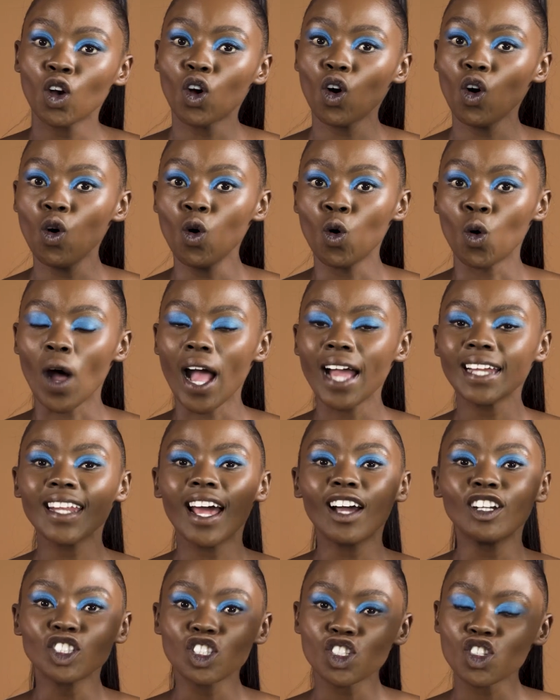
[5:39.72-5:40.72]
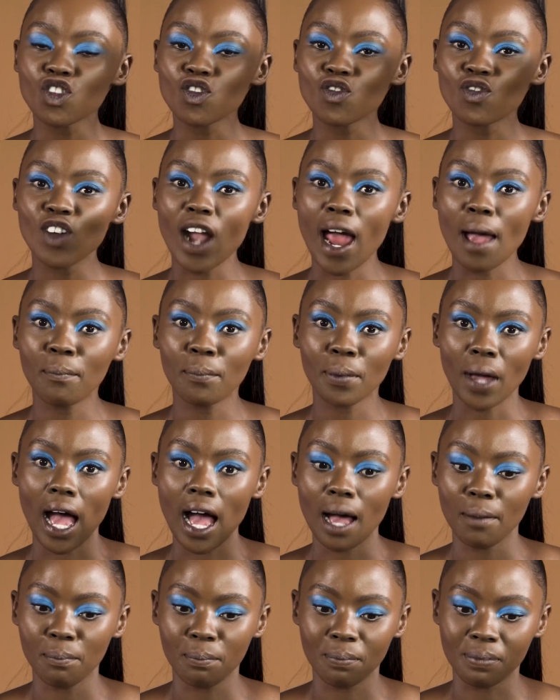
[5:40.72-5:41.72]
Cool, and now to wrap
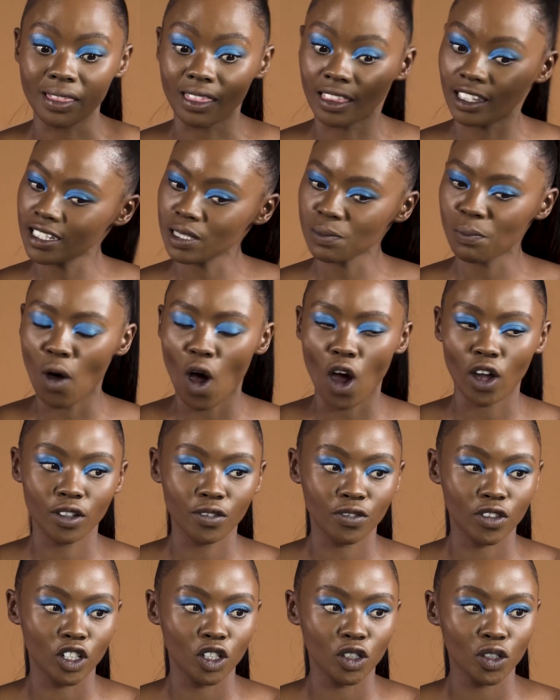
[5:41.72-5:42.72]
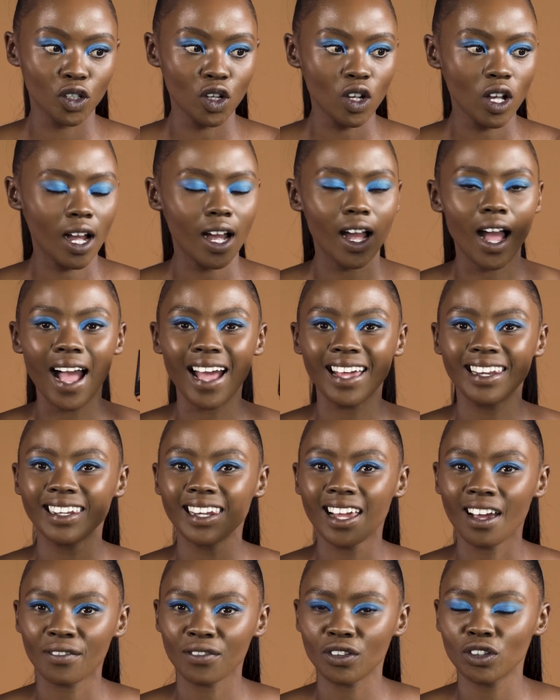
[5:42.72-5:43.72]
up this part of the look, I
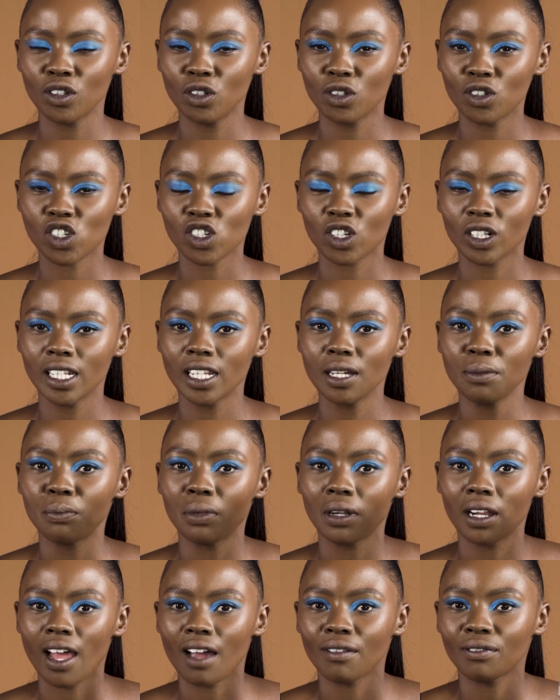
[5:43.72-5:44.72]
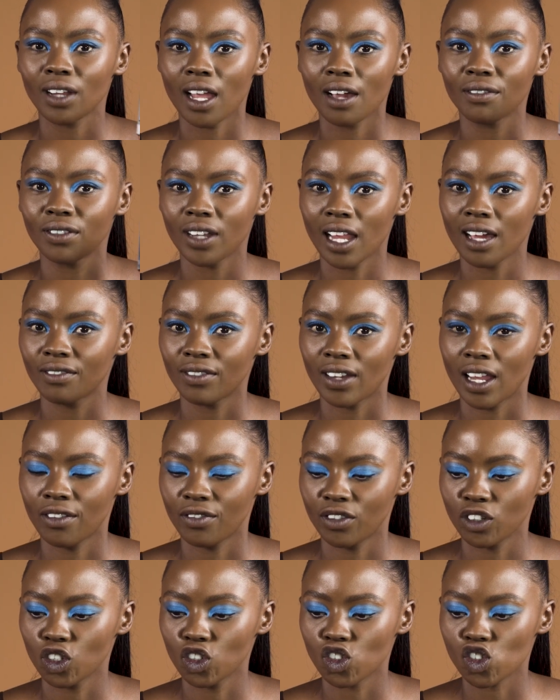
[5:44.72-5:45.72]
love a neutral lip, love, love, love,
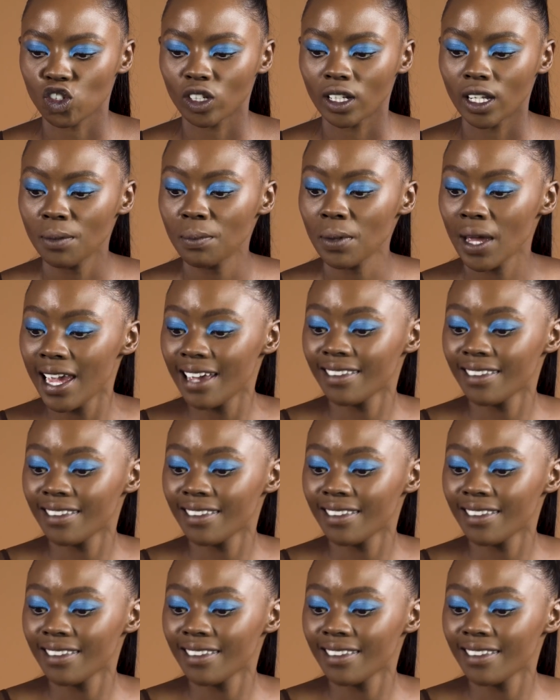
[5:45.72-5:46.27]
love a neutral lip.